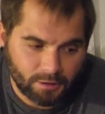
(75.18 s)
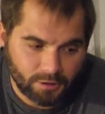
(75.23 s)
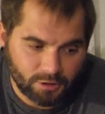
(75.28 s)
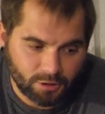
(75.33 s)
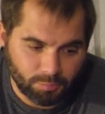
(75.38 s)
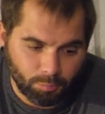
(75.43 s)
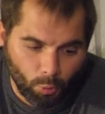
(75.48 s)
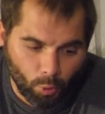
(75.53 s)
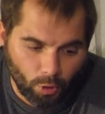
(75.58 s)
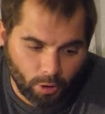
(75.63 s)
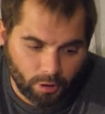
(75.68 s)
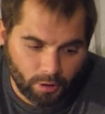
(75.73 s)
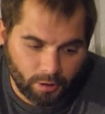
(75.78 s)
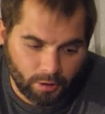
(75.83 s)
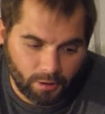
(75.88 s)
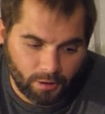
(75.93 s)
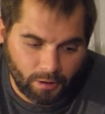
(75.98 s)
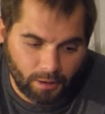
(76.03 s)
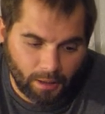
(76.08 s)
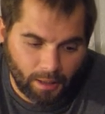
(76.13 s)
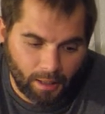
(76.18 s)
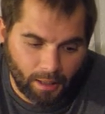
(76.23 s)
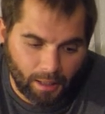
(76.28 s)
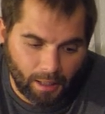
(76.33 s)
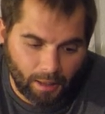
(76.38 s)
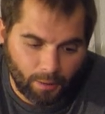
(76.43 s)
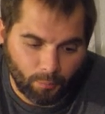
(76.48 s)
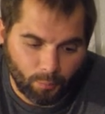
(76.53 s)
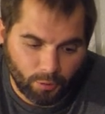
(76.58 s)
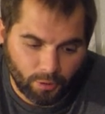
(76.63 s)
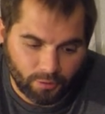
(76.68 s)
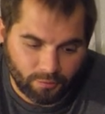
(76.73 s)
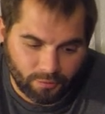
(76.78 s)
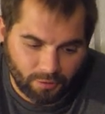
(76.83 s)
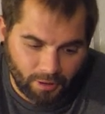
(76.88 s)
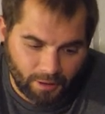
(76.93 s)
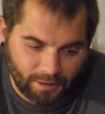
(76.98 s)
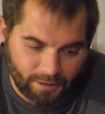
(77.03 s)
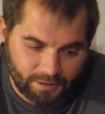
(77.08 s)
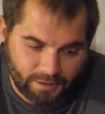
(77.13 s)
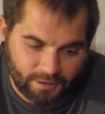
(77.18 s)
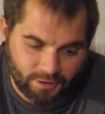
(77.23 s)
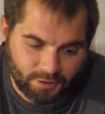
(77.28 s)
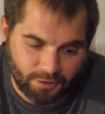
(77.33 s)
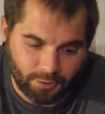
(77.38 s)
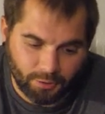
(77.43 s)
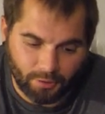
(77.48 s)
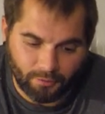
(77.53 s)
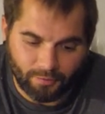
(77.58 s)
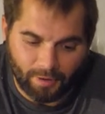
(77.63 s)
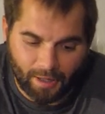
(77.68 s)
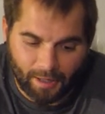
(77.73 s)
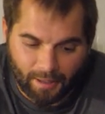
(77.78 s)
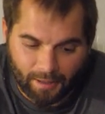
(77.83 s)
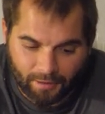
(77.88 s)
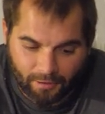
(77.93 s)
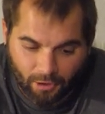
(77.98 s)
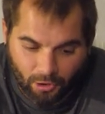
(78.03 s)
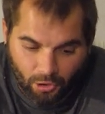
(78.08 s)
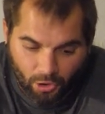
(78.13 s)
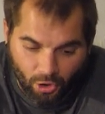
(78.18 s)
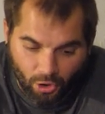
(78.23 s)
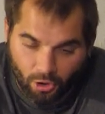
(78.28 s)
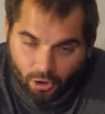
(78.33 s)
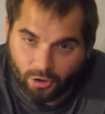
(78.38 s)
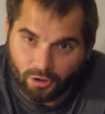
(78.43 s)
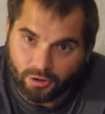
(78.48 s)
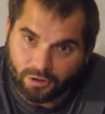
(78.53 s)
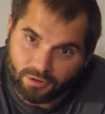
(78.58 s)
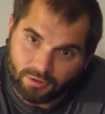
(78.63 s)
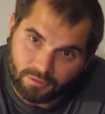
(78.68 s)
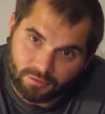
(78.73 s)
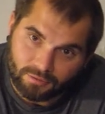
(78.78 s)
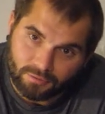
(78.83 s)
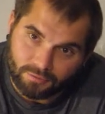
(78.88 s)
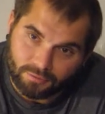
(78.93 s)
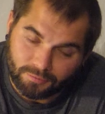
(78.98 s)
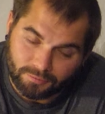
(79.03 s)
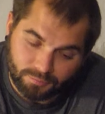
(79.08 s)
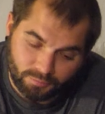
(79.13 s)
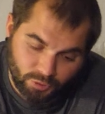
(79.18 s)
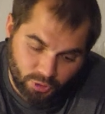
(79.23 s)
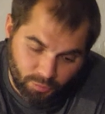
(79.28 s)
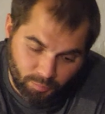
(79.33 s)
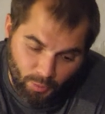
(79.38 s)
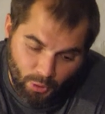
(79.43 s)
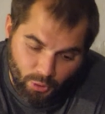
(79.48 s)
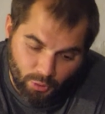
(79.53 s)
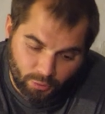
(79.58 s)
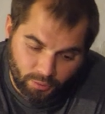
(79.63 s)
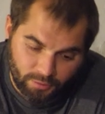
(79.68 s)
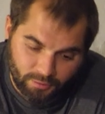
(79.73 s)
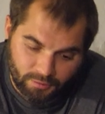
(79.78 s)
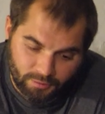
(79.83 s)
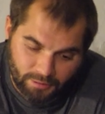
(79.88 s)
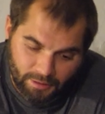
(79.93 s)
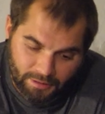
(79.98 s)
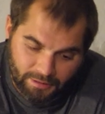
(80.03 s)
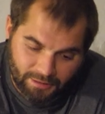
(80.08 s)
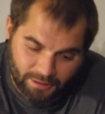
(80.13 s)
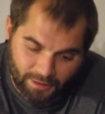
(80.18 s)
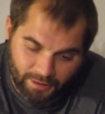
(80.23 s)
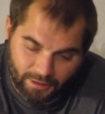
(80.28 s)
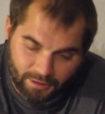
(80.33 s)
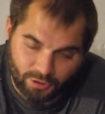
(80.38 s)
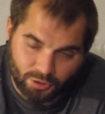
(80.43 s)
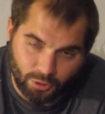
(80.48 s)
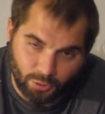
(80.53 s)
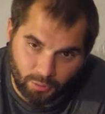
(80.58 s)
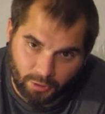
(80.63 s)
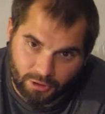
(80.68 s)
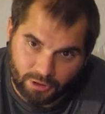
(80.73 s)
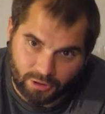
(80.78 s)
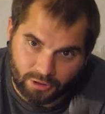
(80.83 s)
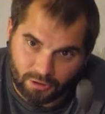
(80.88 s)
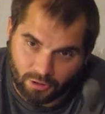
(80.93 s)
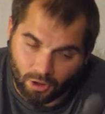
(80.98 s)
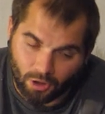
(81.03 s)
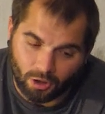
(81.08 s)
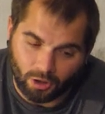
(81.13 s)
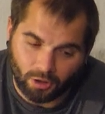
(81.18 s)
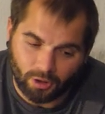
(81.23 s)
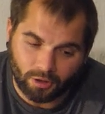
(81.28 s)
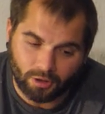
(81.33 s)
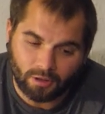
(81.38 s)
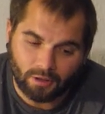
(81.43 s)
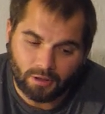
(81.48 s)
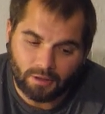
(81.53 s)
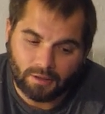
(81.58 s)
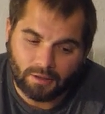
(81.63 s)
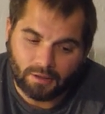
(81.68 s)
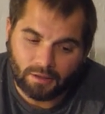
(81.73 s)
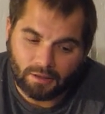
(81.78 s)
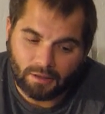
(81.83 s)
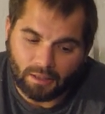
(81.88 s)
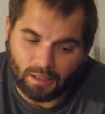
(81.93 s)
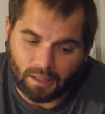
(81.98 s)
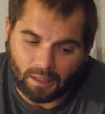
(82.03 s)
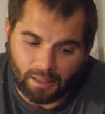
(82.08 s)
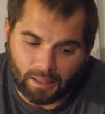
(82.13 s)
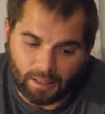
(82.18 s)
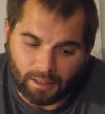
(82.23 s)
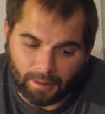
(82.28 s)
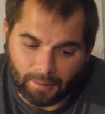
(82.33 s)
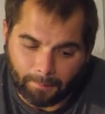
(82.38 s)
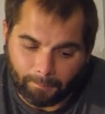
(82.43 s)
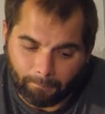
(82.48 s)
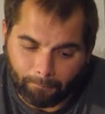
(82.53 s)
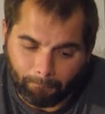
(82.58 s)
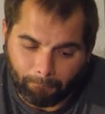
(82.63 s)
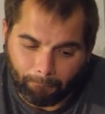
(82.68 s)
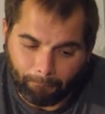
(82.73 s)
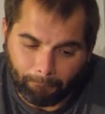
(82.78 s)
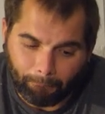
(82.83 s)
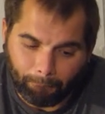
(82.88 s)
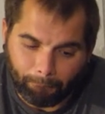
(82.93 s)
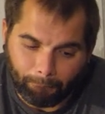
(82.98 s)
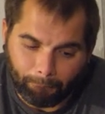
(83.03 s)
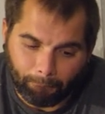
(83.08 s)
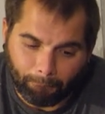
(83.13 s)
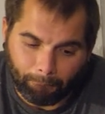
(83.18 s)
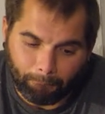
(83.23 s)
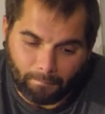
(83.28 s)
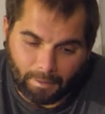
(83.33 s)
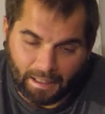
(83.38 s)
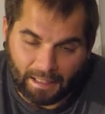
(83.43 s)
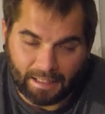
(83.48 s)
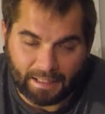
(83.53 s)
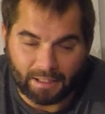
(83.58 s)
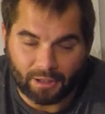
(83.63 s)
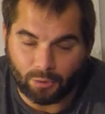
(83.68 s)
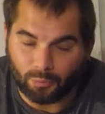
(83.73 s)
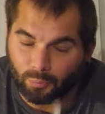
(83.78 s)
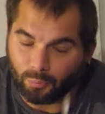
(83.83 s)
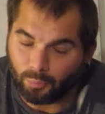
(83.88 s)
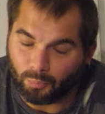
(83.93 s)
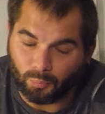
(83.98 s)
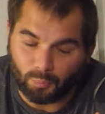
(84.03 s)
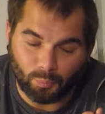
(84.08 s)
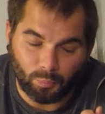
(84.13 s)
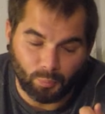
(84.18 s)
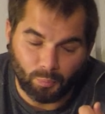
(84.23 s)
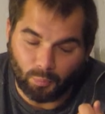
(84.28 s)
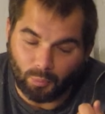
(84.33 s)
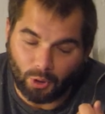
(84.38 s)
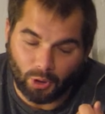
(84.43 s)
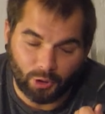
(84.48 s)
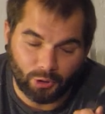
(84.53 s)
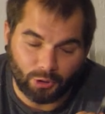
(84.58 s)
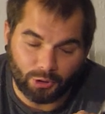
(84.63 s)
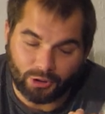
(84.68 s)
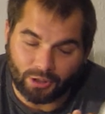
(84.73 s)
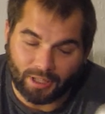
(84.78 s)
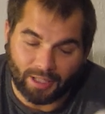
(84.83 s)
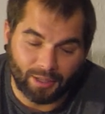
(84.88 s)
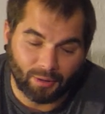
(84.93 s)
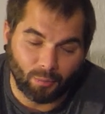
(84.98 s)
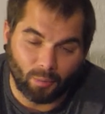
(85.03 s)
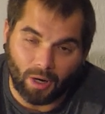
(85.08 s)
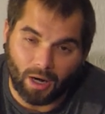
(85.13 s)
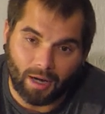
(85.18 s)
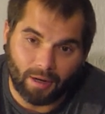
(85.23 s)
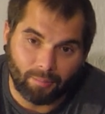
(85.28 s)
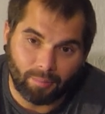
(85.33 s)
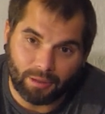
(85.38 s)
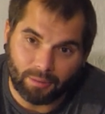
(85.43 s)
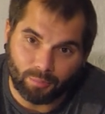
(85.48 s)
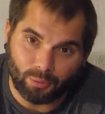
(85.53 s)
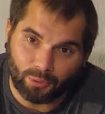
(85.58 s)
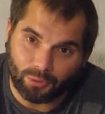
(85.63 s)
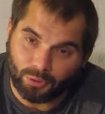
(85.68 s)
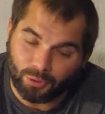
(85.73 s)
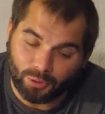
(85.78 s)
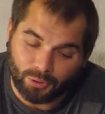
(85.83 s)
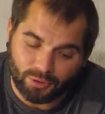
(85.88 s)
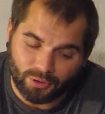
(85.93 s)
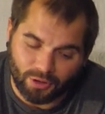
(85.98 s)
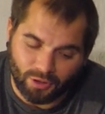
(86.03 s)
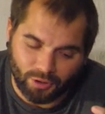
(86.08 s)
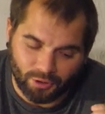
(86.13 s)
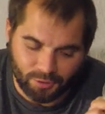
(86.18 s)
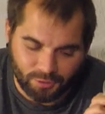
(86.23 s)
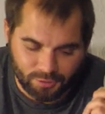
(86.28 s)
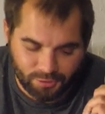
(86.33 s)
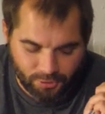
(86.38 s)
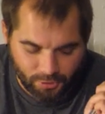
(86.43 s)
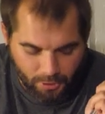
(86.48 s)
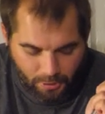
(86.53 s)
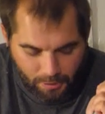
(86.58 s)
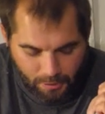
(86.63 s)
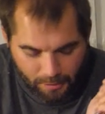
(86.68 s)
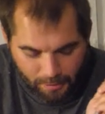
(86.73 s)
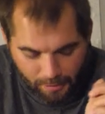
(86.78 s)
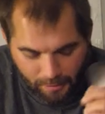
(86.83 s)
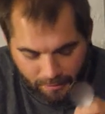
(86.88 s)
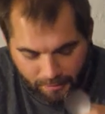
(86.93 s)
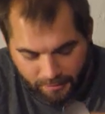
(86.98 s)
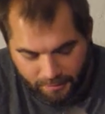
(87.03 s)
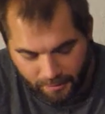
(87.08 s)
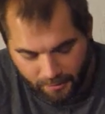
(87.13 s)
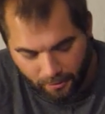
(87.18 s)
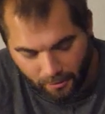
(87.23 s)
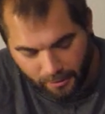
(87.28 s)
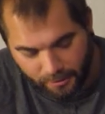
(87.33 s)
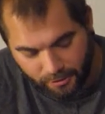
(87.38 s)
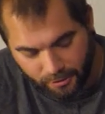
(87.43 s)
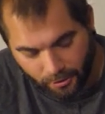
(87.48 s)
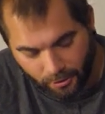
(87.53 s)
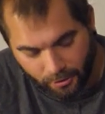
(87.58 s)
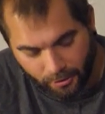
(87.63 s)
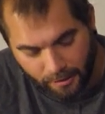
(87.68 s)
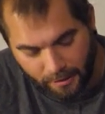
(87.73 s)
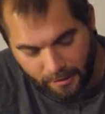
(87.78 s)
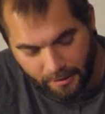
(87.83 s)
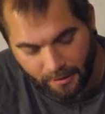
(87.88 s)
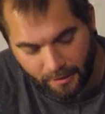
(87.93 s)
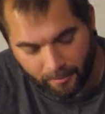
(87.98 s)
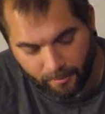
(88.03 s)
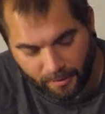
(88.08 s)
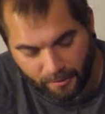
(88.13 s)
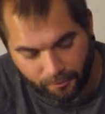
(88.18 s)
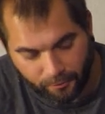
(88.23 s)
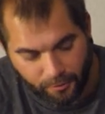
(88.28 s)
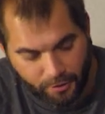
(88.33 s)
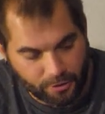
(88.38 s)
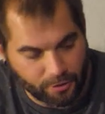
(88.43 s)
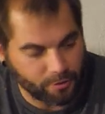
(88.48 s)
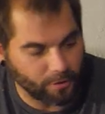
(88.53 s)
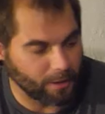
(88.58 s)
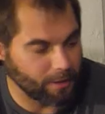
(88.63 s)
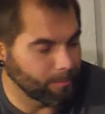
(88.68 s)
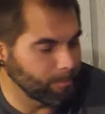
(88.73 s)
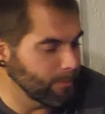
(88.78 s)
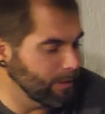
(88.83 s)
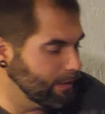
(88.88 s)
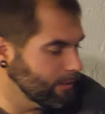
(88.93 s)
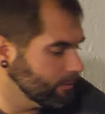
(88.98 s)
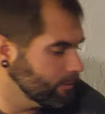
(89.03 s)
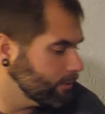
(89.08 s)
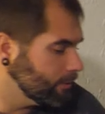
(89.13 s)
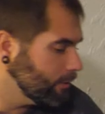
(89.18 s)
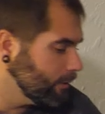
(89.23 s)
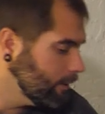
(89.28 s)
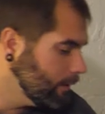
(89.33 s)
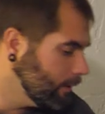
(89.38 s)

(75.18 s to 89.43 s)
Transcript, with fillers: spork. Uh, I would have liked to have had the long spoon that's like two inches longer. Um, I didn't understand why people use those until I started eating my freeze-dried meals